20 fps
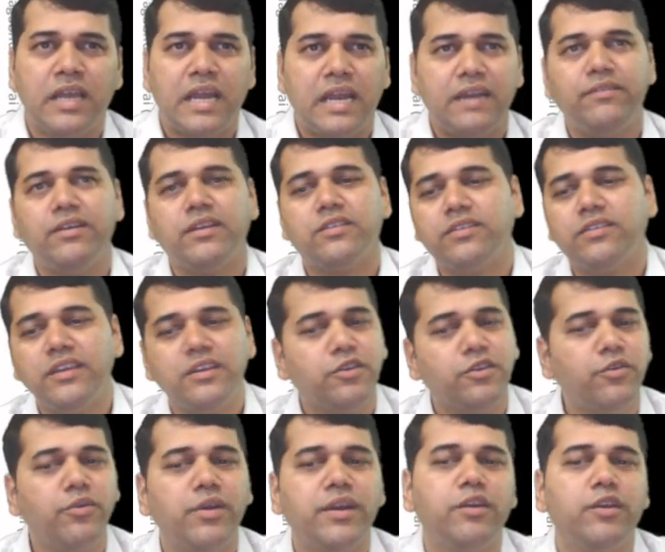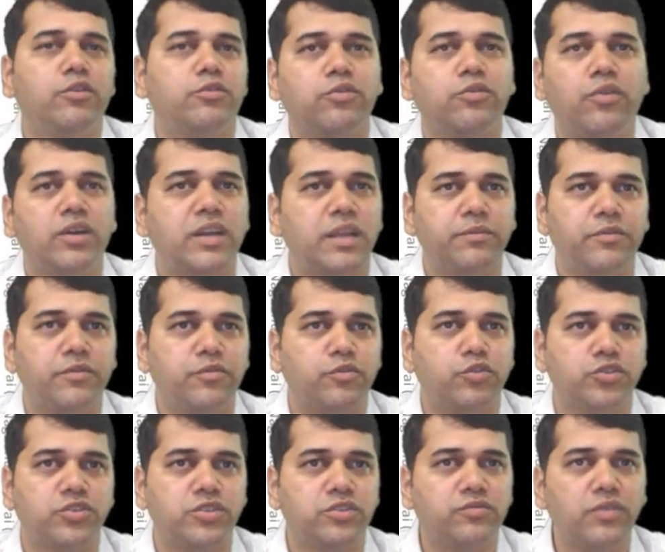And we are seeing Q and also what type of
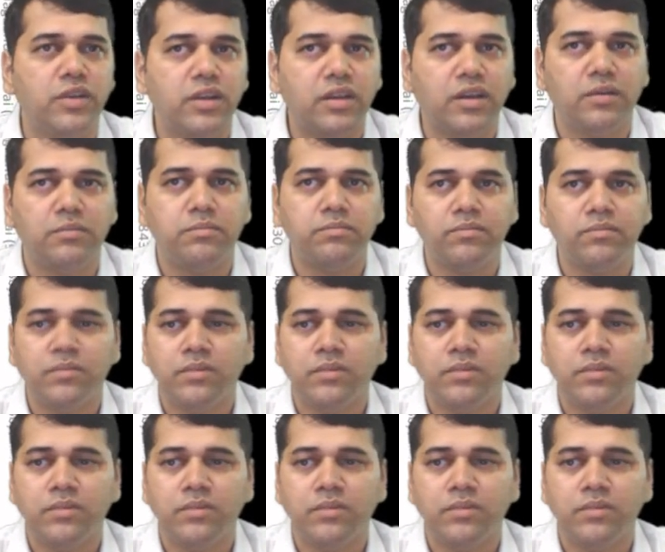questions will come.